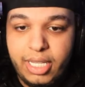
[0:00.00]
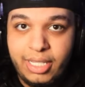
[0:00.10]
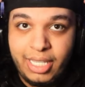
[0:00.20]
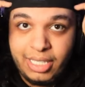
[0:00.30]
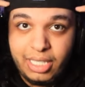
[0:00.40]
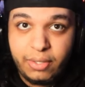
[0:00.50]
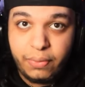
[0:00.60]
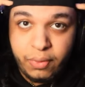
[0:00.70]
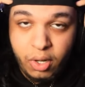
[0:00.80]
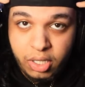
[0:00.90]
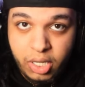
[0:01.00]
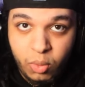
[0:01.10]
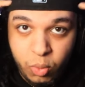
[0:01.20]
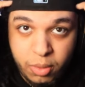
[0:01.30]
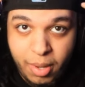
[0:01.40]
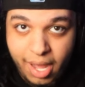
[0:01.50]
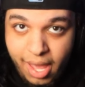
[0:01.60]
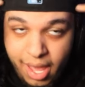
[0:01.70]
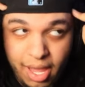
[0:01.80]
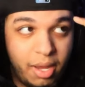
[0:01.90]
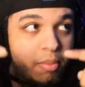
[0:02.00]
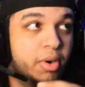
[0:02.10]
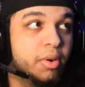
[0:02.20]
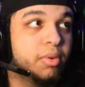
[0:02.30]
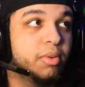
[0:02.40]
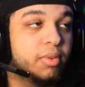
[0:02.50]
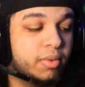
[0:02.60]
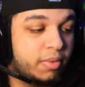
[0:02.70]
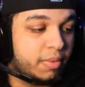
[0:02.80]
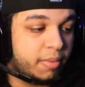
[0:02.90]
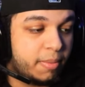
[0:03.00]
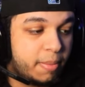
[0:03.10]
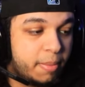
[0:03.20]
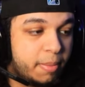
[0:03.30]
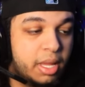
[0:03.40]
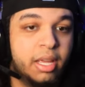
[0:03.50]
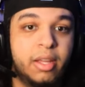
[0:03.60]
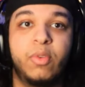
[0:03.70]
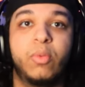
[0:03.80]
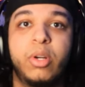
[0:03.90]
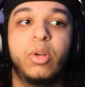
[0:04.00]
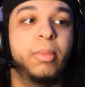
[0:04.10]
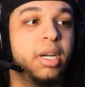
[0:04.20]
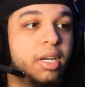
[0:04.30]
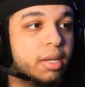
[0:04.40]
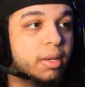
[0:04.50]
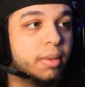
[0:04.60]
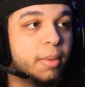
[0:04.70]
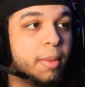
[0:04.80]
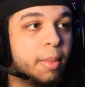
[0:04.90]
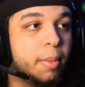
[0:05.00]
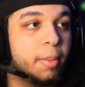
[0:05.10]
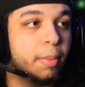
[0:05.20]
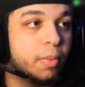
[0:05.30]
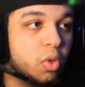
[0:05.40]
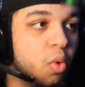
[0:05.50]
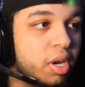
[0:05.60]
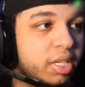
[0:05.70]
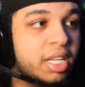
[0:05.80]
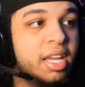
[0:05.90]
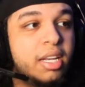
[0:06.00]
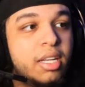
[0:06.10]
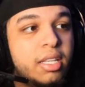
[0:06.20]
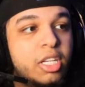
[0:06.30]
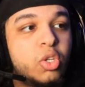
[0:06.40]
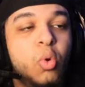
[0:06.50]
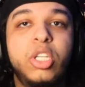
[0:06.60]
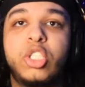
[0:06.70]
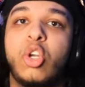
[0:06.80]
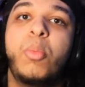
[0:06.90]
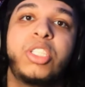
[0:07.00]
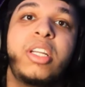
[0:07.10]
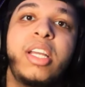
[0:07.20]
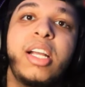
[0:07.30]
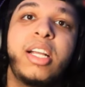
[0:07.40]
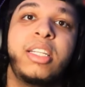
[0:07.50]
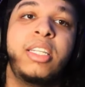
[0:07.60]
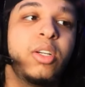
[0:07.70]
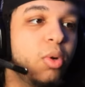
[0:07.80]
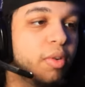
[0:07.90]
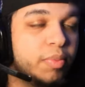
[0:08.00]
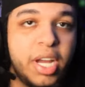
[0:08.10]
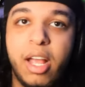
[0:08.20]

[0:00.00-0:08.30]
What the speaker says: This is fucking with my head, bro. Like, for real, my nigga. You understand? There's only so much a nigga could deal with, y'all.